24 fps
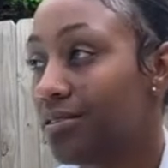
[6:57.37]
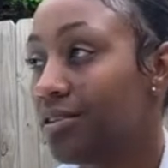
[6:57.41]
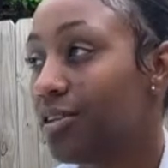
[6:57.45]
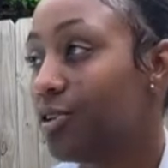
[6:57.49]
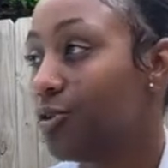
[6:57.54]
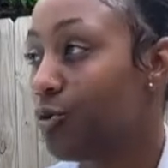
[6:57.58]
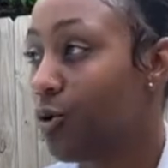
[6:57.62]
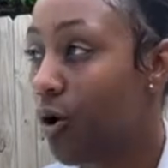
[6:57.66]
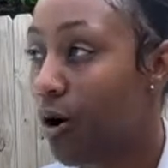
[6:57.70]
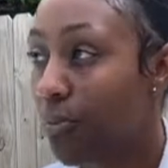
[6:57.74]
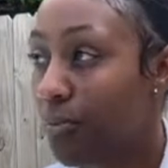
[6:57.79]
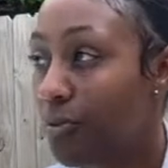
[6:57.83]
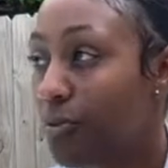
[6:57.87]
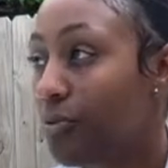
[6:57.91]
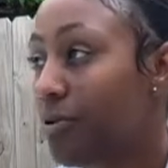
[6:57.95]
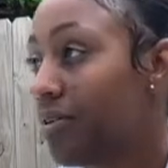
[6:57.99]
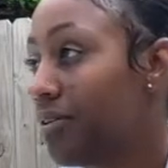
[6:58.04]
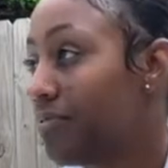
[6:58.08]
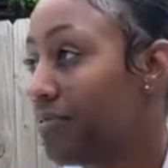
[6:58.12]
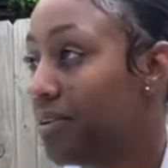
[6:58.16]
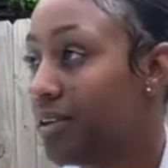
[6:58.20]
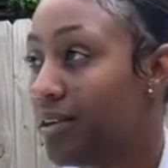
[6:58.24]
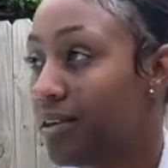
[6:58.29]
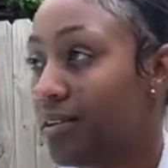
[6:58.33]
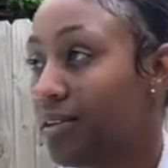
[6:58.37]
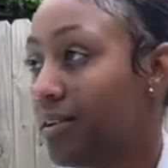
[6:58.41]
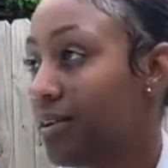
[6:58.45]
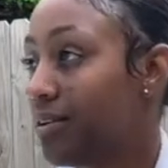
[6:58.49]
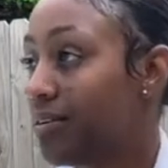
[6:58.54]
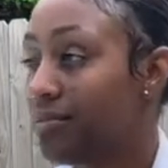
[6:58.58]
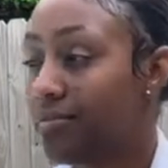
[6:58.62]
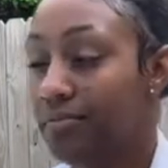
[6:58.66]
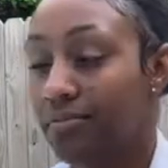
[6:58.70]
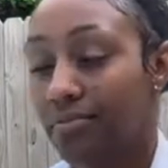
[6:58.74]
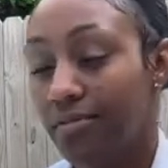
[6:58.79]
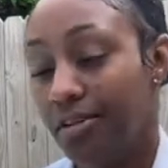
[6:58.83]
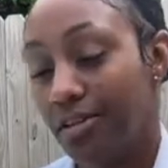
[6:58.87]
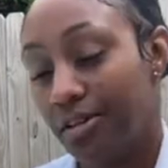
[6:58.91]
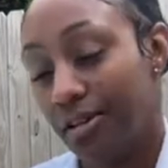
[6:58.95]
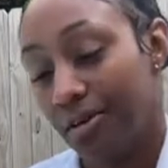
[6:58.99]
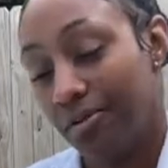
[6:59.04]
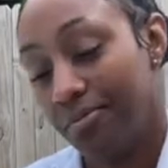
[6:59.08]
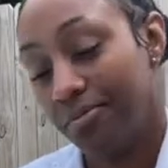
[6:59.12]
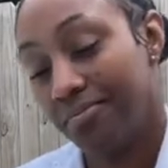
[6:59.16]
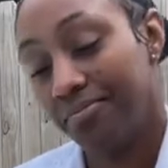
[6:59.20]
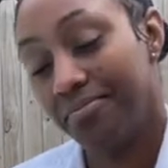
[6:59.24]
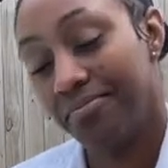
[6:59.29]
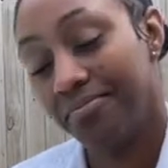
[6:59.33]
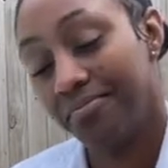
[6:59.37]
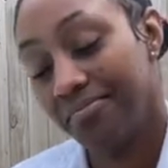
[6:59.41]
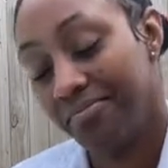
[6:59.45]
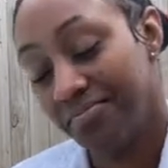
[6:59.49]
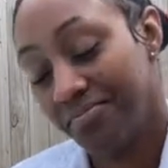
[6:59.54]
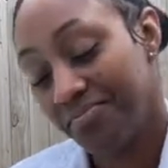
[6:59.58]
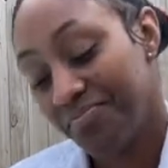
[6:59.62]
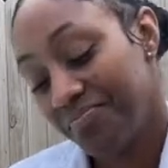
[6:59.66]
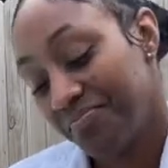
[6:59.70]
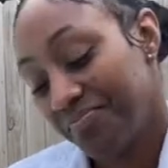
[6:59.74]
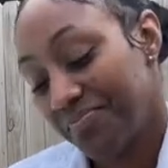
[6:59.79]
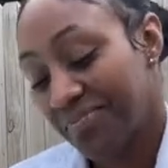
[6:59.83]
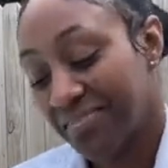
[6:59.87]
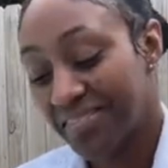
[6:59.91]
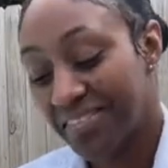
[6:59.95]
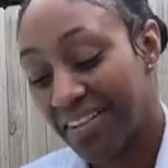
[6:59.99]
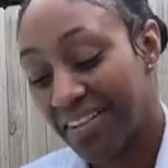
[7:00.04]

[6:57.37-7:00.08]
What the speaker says: normal of it and, you know. Mm-hmm.